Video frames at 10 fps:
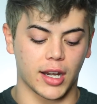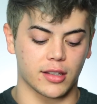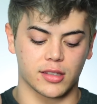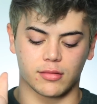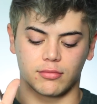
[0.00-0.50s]
It
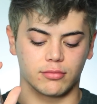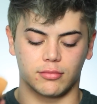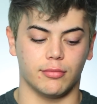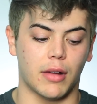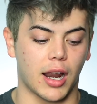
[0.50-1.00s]
is
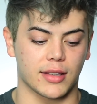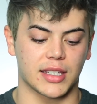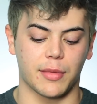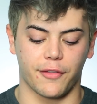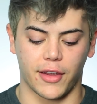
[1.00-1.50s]

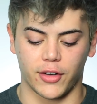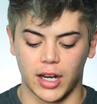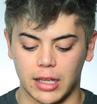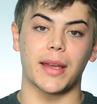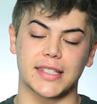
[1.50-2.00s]
honestly my
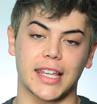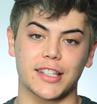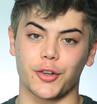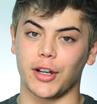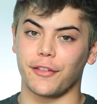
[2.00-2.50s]
favorite. My skin
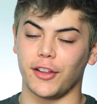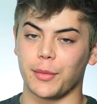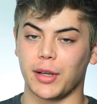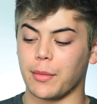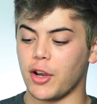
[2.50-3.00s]
is already
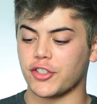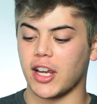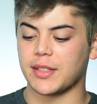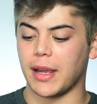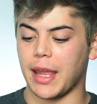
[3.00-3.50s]
feeling pretty
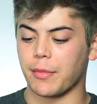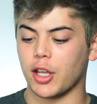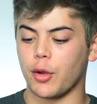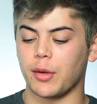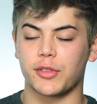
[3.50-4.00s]
moisturized, but I am gonna
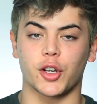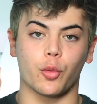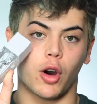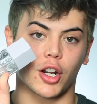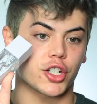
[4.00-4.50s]
go in with their
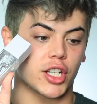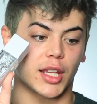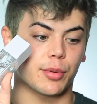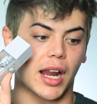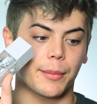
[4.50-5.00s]
water
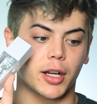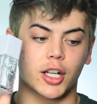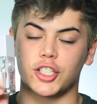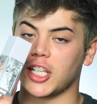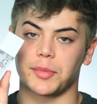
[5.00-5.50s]
jelly
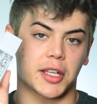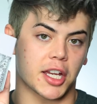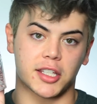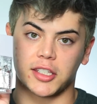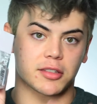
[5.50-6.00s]
primer just
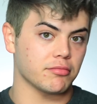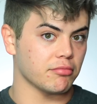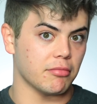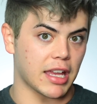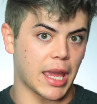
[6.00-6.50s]
because
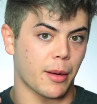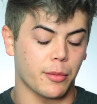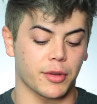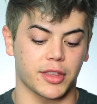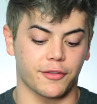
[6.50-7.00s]
it came
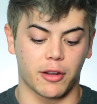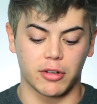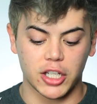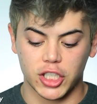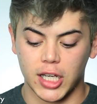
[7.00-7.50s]
out with the
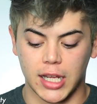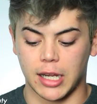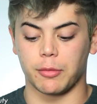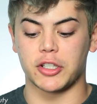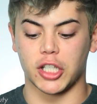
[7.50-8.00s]
foundation
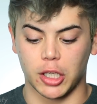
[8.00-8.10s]
and we should